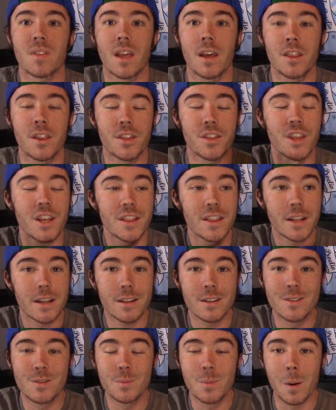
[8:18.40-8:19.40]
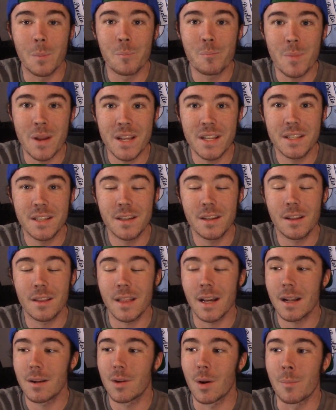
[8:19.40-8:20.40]
And the thing that is amazing,
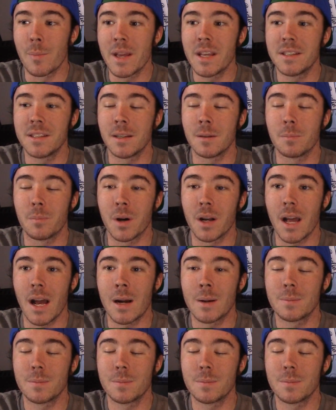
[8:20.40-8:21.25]
not amazing, but